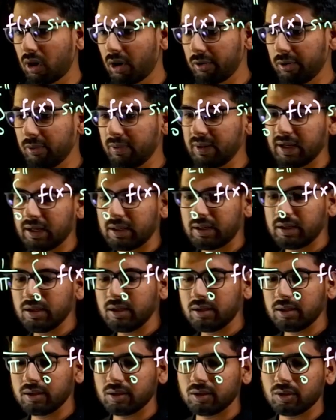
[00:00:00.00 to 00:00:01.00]
how do we get
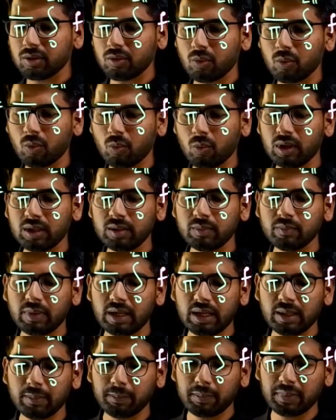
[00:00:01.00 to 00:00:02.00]
here? 1
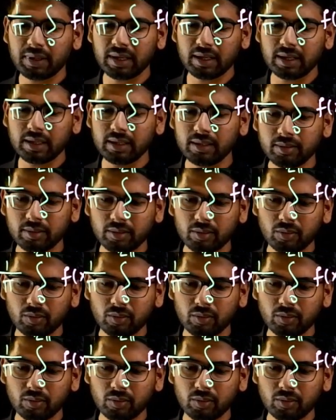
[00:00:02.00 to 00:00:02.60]
by pi